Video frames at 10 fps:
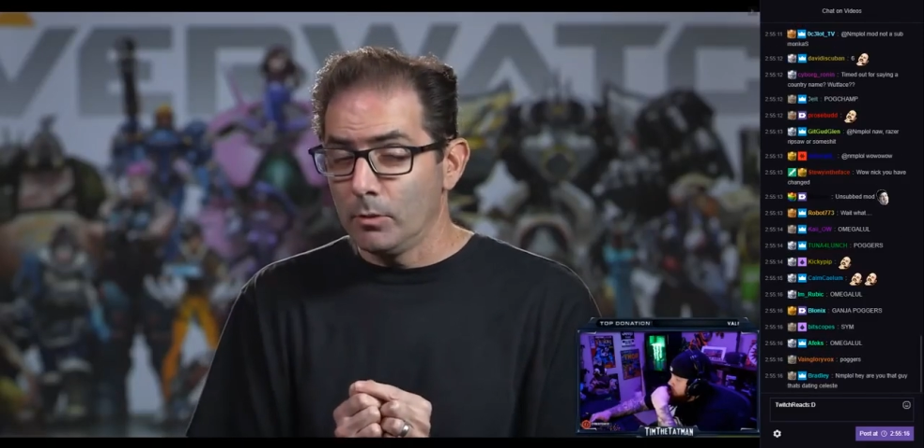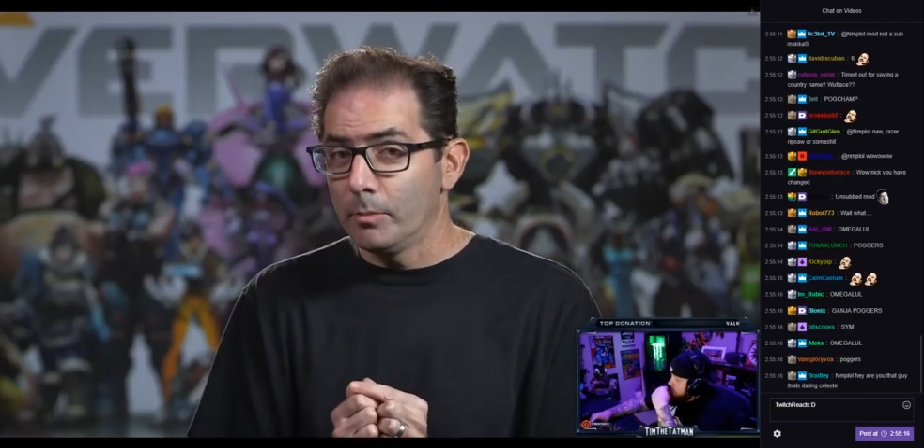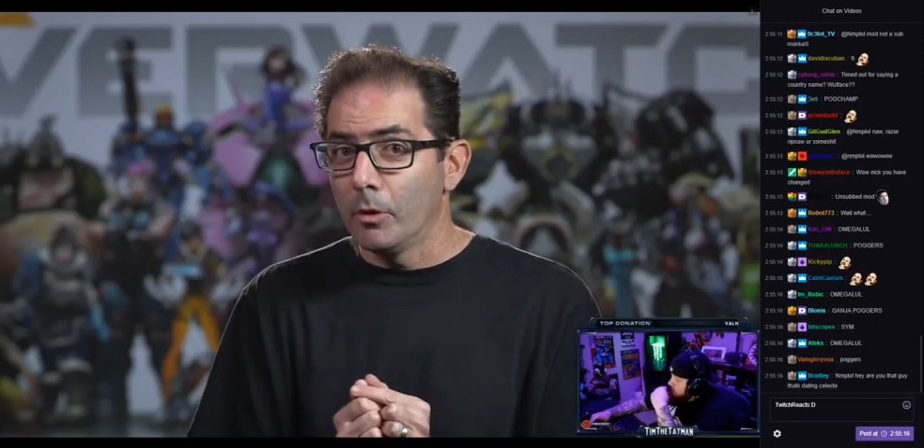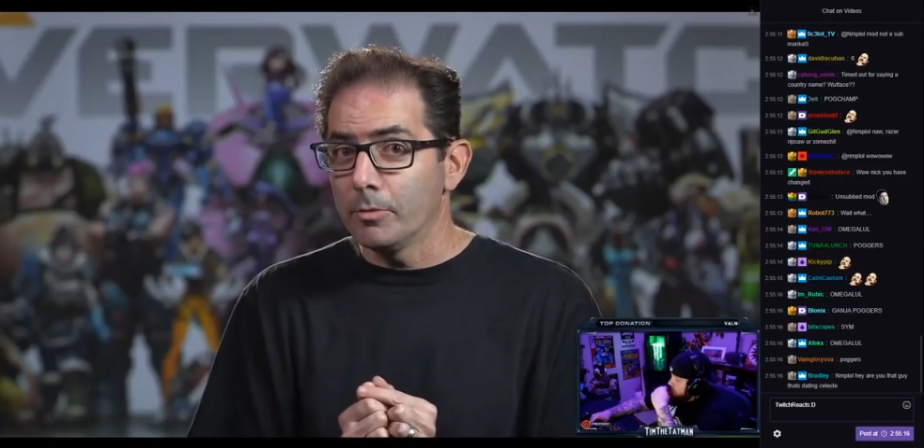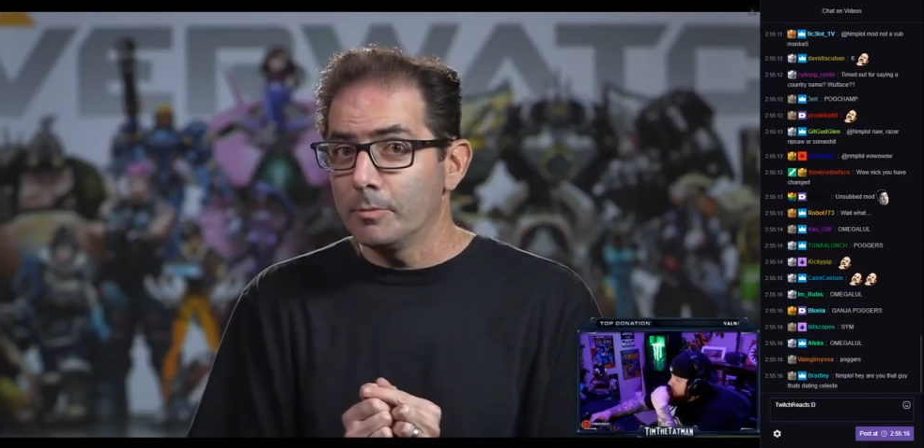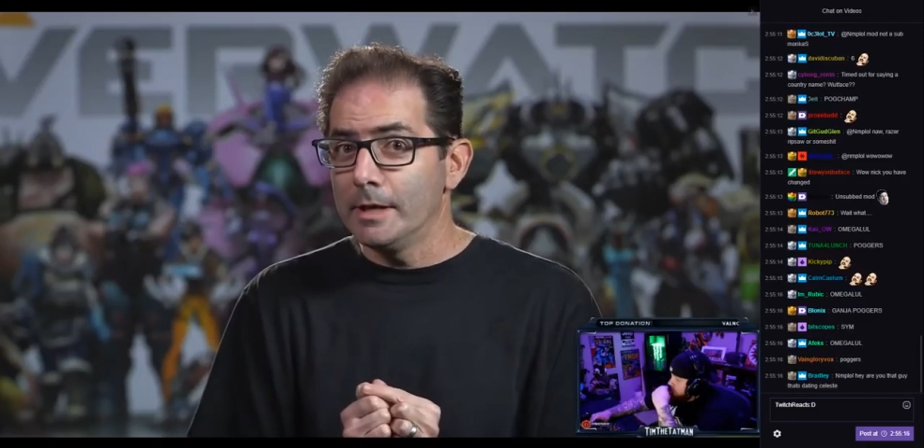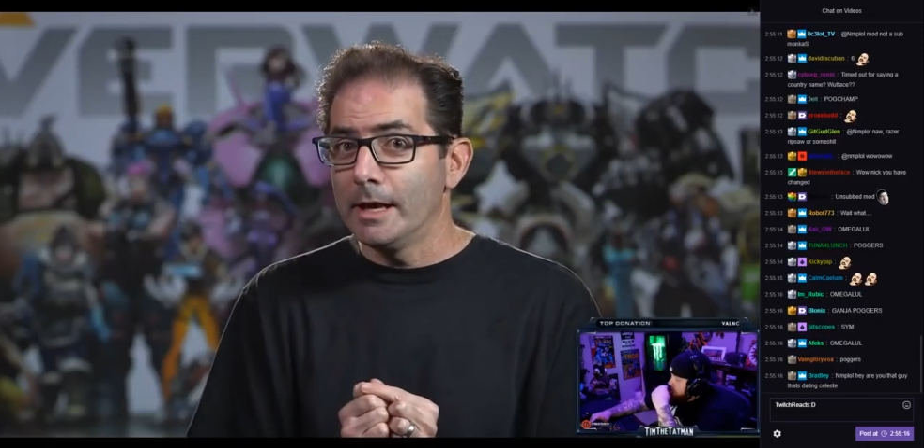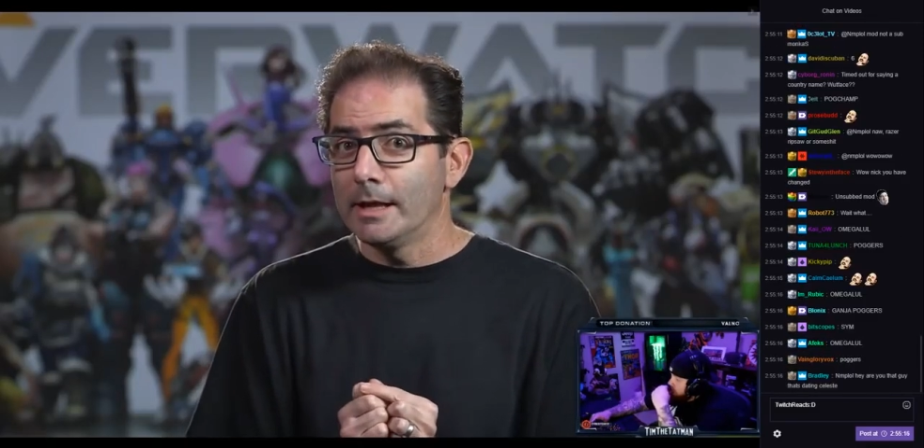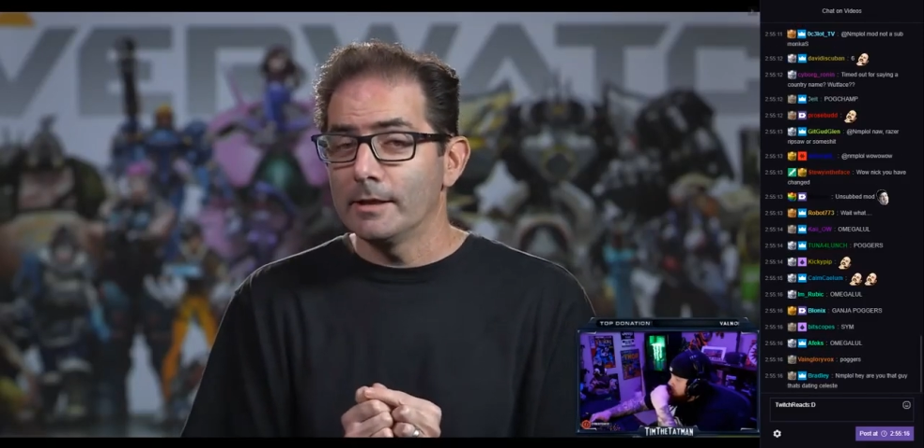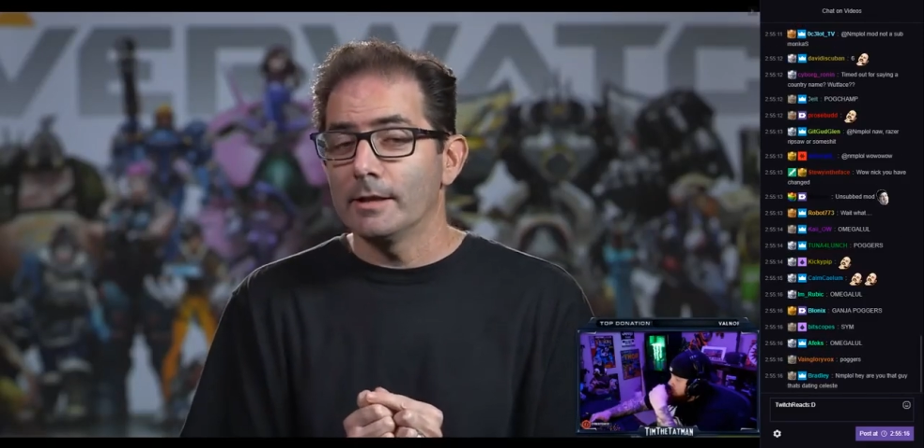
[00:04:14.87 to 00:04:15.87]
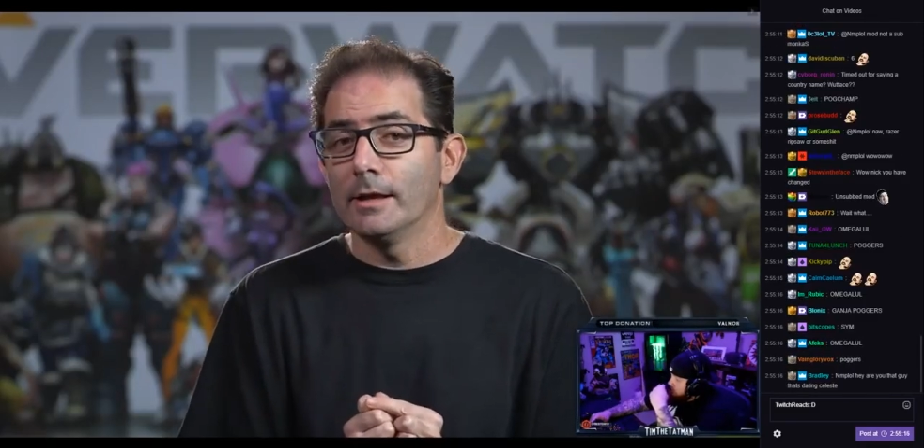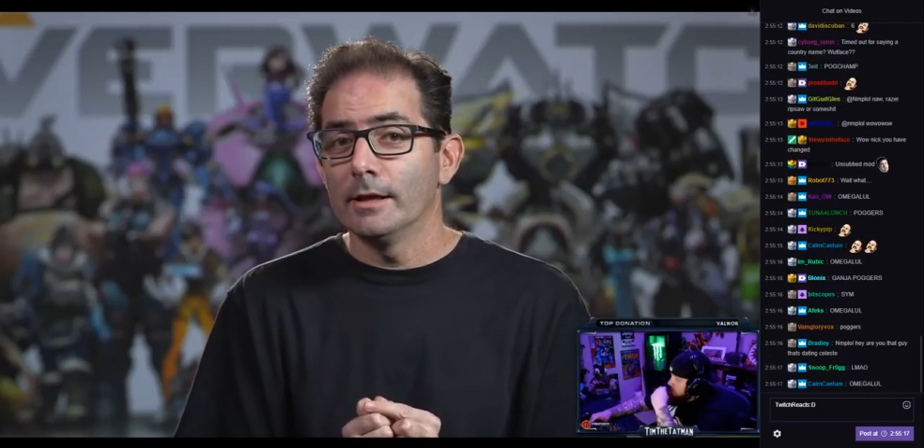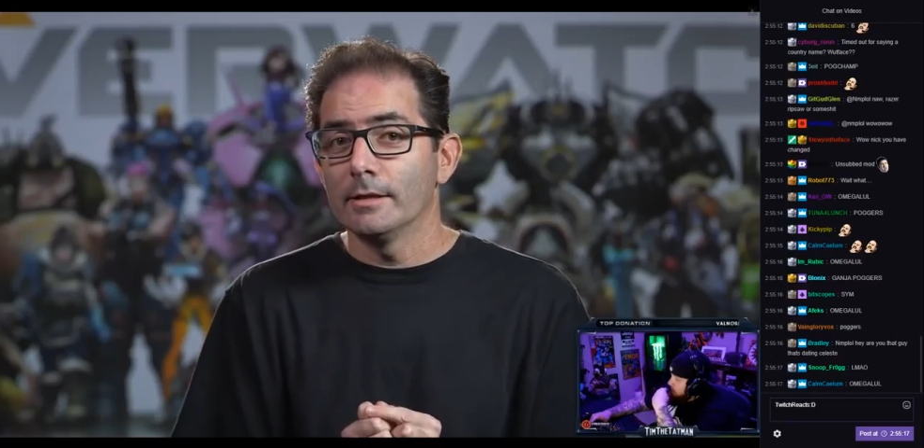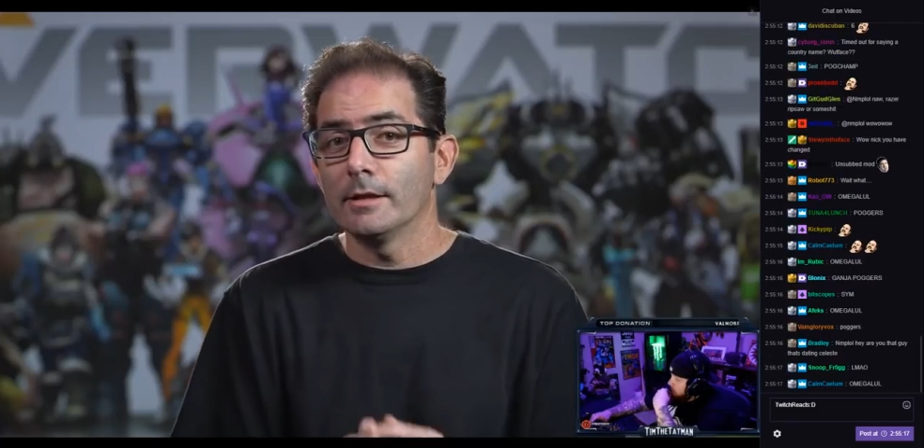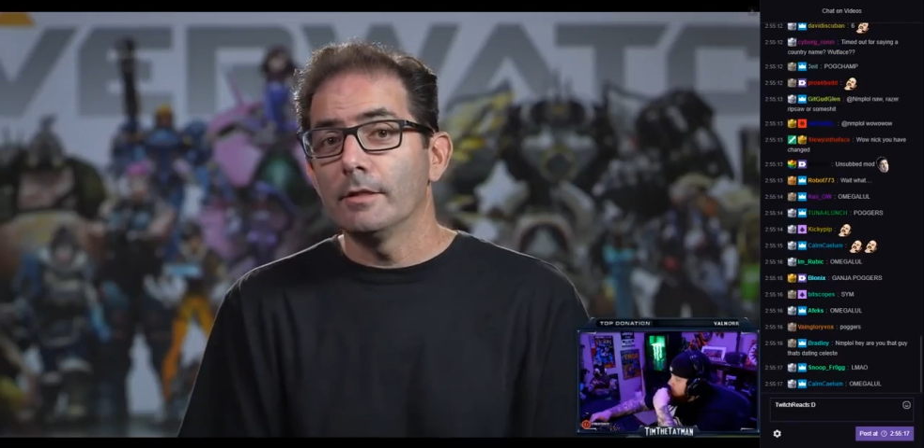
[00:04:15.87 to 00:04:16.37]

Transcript: will both be getting skins,